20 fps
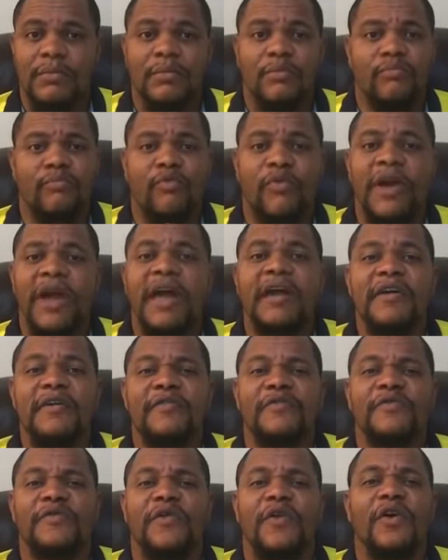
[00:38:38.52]

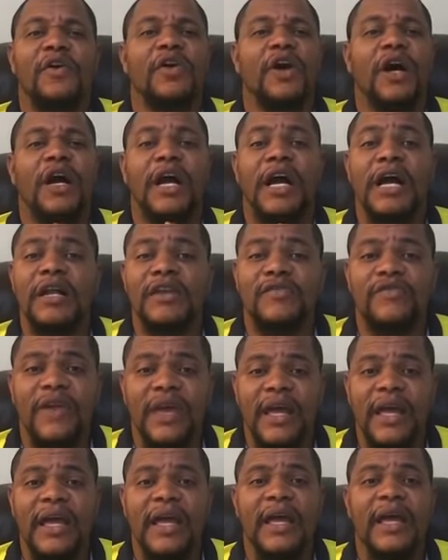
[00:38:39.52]
Pray for your
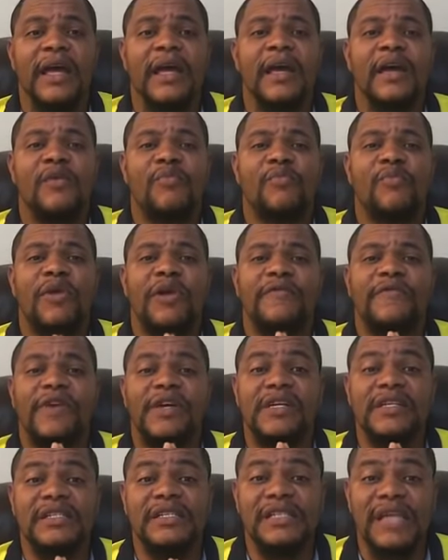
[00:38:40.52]
country. Pray for
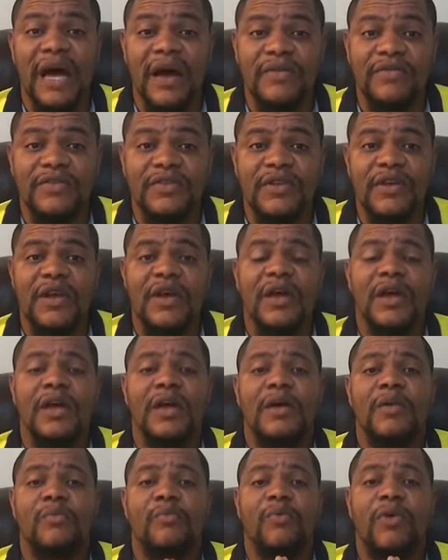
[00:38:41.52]
yourselves.
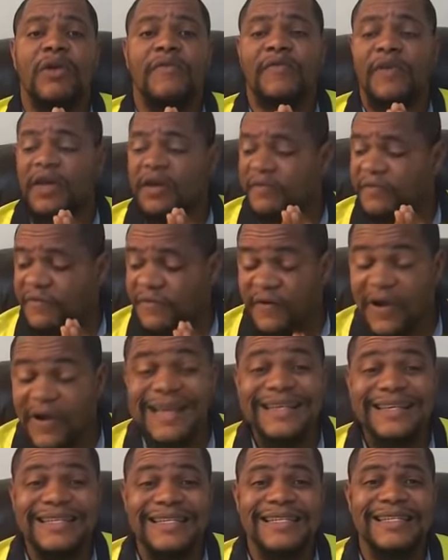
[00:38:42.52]
Pray for your
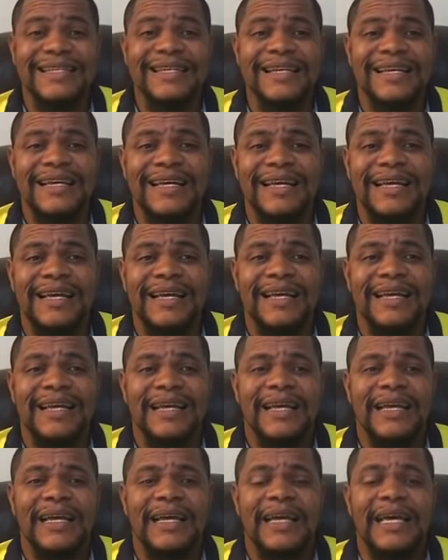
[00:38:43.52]
friends.
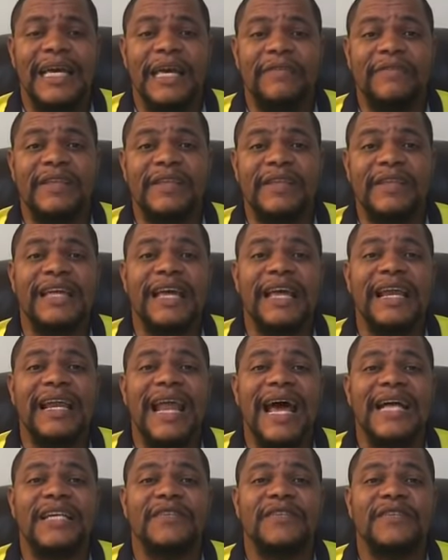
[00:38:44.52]
If this thing
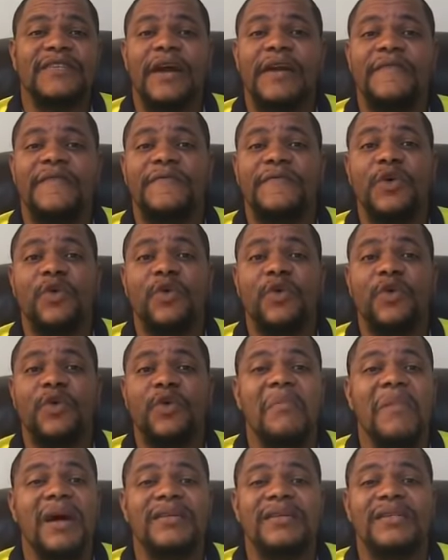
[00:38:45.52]
lasts for a few more
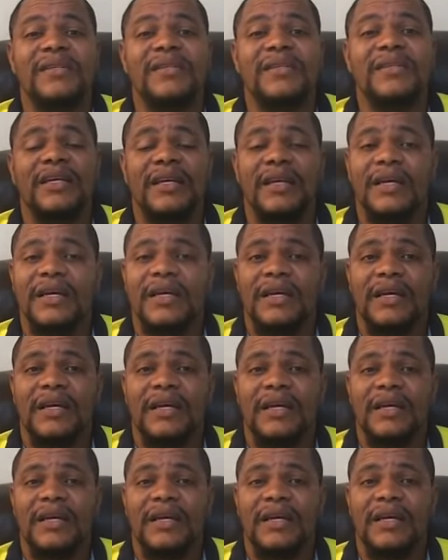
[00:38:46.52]
months,
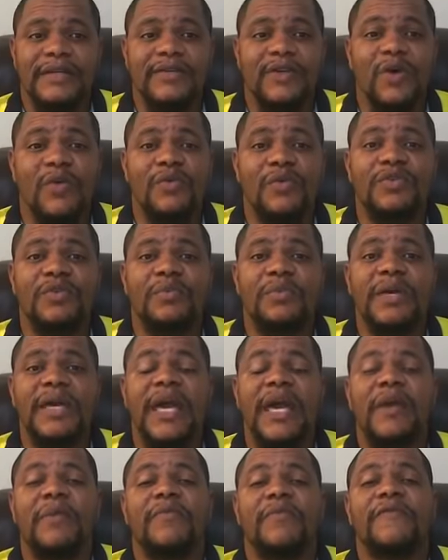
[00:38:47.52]
it's going to be
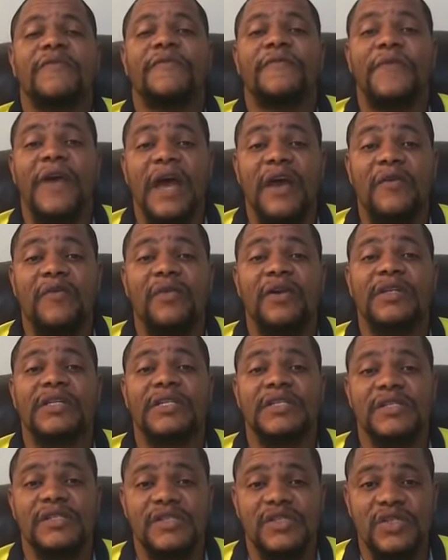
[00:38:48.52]
a very
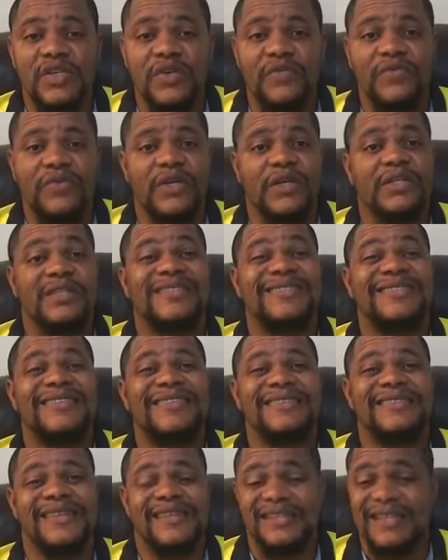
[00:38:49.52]
serious
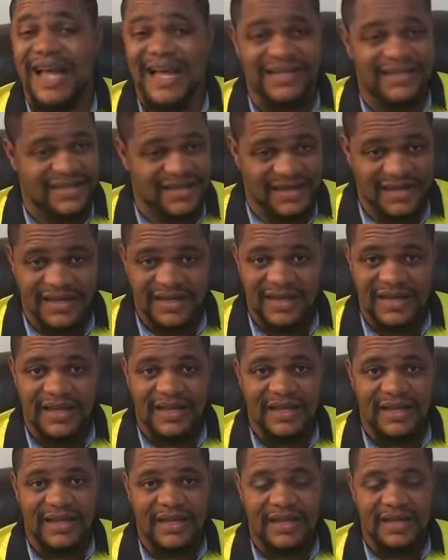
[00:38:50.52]
disaster.
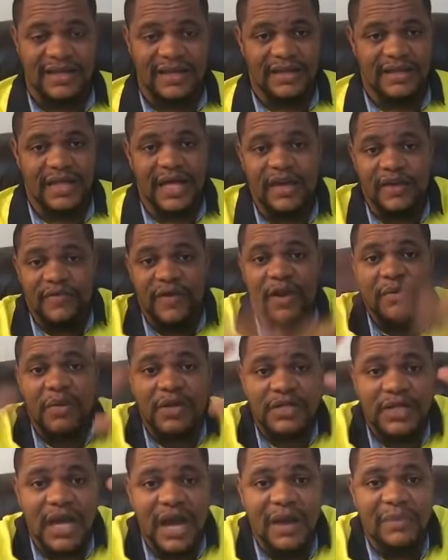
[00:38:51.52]
Thank you very
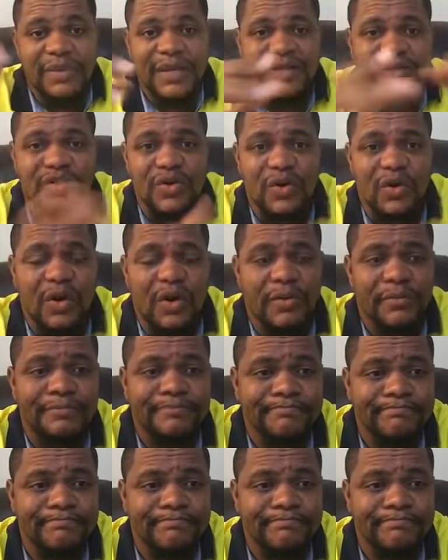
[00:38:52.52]
much. God bless you all.